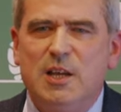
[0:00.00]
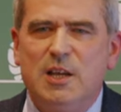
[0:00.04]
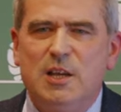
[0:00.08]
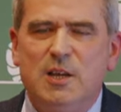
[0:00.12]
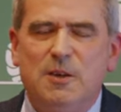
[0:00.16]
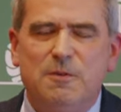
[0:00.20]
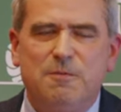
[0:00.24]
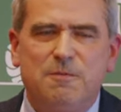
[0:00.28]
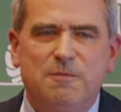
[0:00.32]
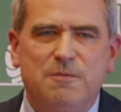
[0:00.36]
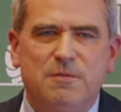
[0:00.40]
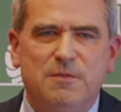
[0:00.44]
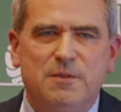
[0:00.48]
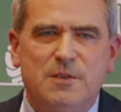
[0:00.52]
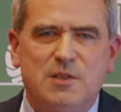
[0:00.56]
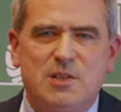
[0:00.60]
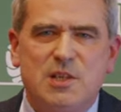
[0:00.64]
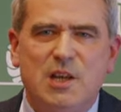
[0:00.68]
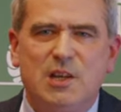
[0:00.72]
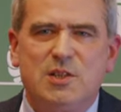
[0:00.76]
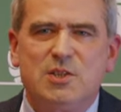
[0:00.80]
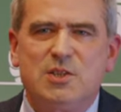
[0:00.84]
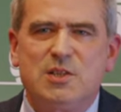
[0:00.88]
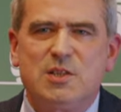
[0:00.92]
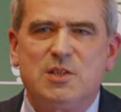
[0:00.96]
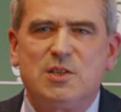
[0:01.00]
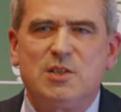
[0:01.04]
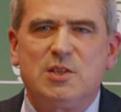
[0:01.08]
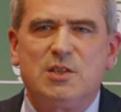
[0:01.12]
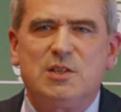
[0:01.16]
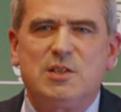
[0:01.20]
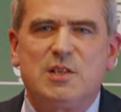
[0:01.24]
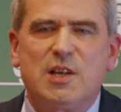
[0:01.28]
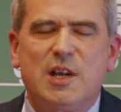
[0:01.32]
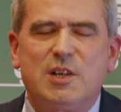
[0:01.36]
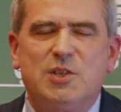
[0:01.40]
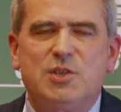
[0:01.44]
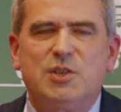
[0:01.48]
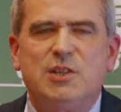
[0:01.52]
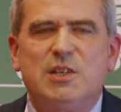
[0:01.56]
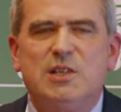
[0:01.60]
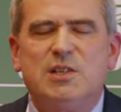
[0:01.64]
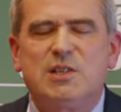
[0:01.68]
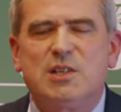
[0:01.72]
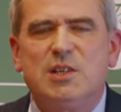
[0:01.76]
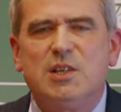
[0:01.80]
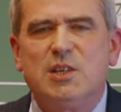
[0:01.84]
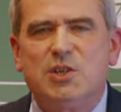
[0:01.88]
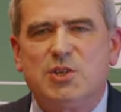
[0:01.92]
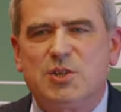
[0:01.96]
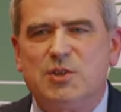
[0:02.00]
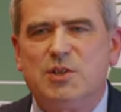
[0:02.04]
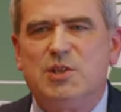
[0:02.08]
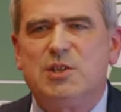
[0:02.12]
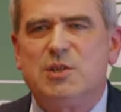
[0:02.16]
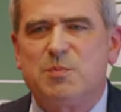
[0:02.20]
if such a distinction